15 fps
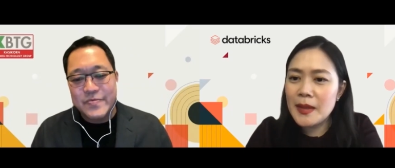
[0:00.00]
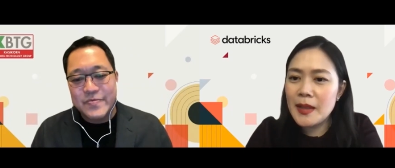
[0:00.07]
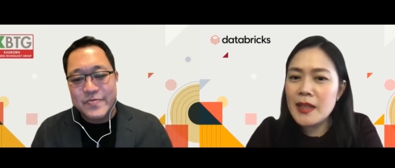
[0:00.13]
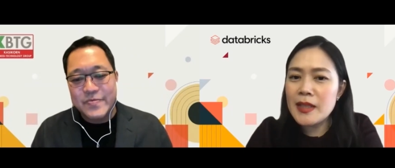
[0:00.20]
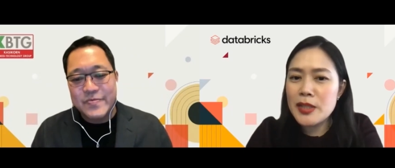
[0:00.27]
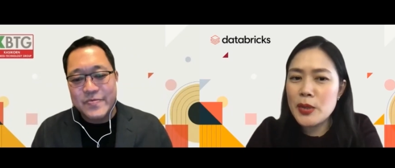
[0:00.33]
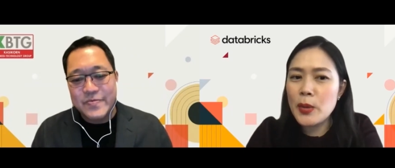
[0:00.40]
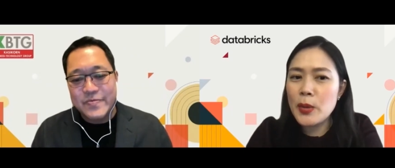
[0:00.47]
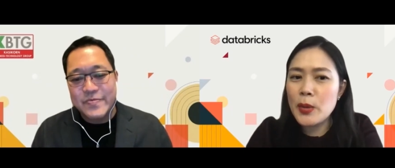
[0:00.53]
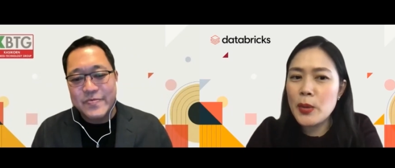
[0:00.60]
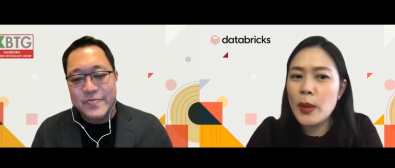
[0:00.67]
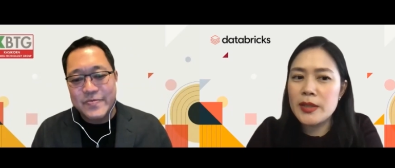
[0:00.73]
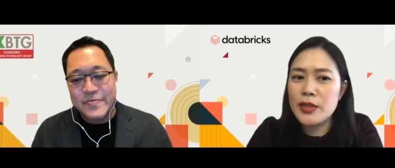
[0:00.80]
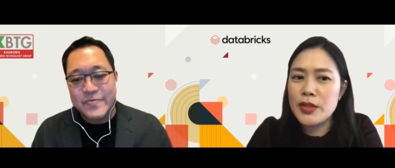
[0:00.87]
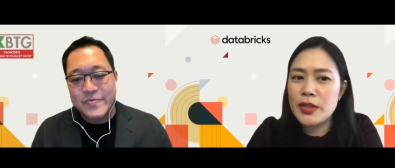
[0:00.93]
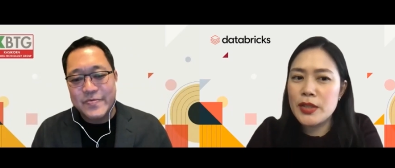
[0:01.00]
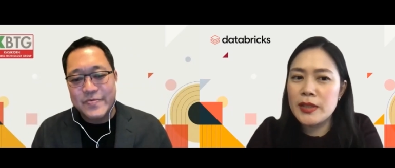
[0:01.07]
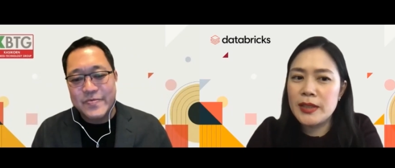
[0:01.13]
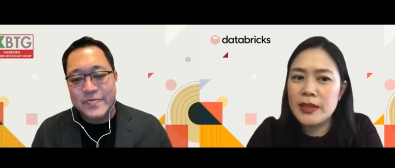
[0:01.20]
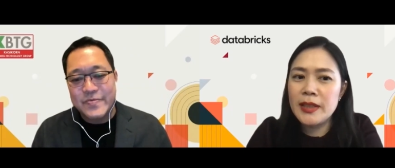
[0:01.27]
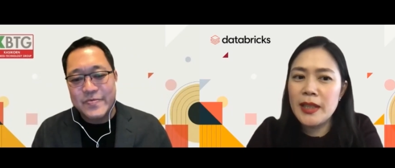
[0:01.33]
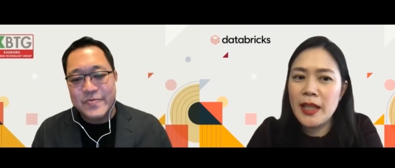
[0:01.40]
Speaker 1: That is quite a
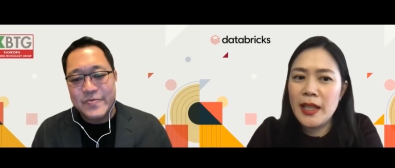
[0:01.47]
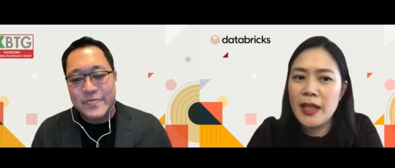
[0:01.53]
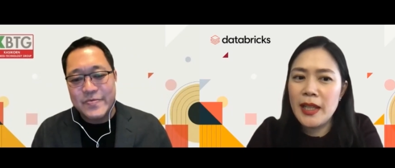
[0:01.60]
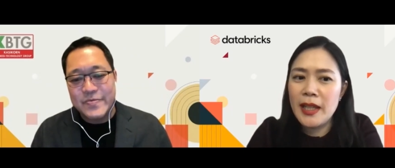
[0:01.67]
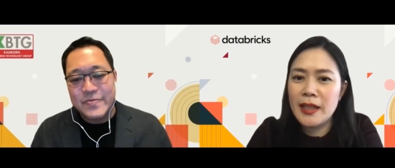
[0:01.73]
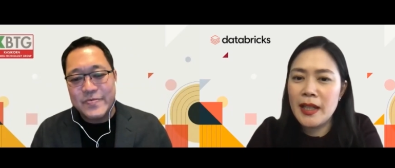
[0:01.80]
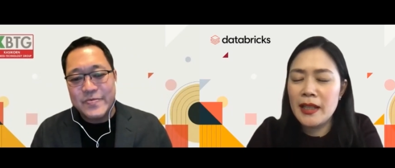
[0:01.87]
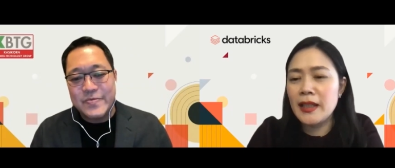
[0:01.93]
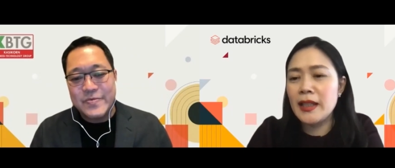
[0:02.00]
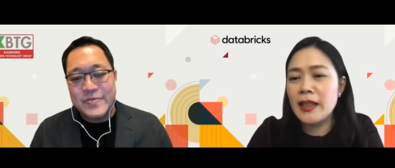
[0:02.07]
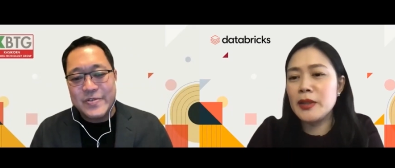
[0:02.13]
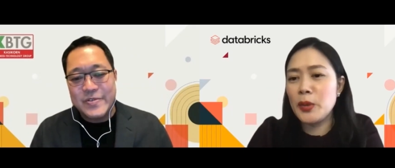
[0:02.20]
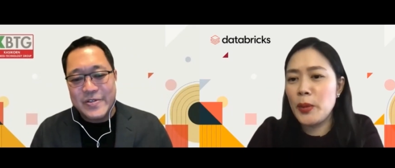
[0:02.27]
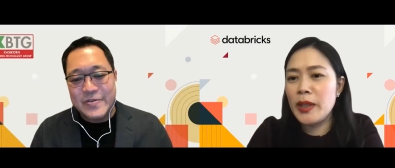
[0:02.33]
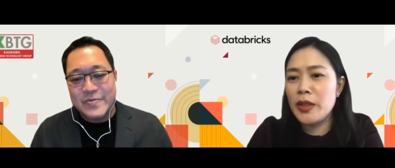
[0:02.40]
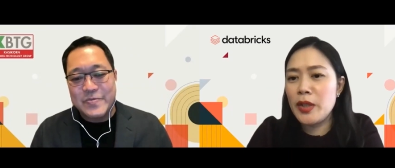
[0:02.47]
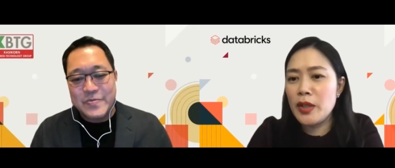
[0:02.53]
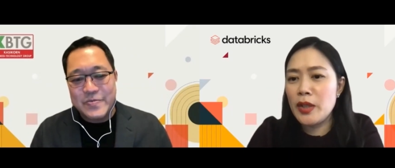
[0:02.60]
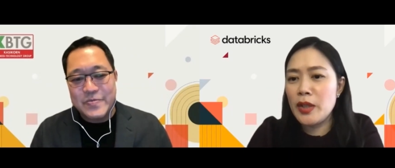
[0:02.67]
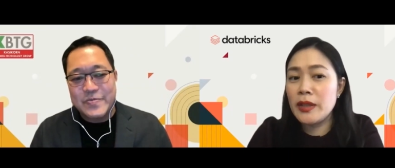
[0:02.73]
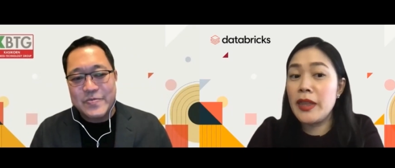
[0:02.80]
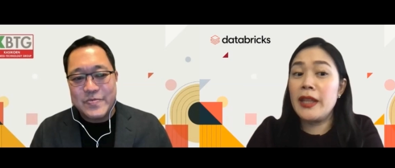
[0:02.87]
journey, and I like the way
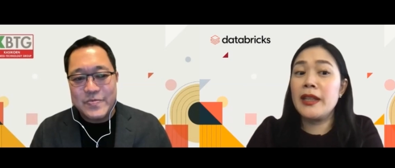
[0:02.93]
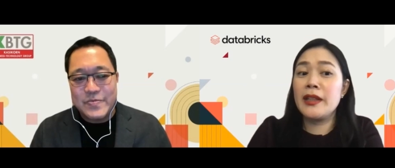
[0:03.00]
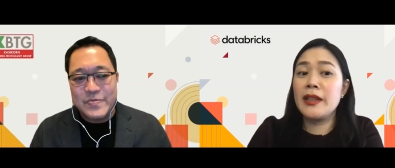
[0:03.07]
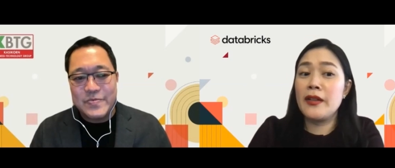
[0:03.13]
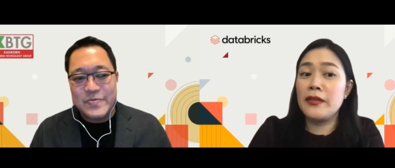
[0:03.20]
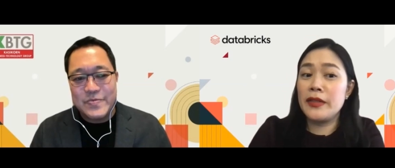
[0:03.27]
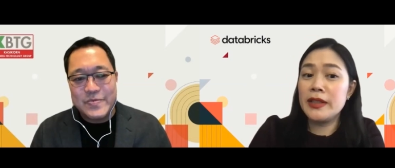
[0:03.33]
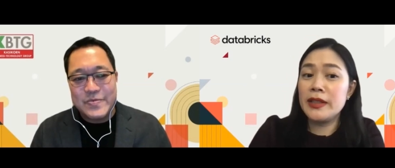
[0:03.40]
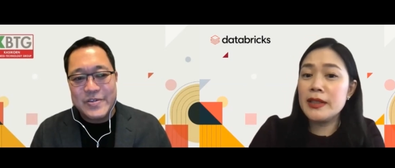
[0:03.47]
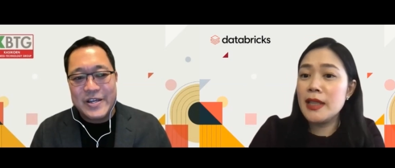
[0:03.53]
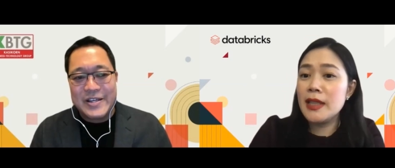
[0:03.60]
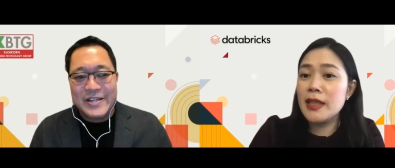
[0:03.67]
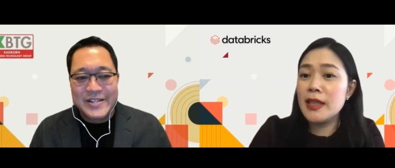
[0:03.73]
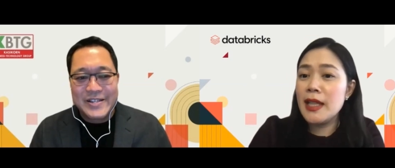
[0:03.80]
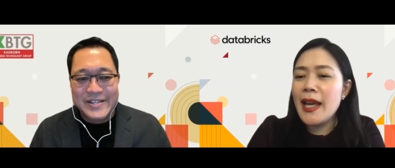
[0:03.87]
you're thinking of it.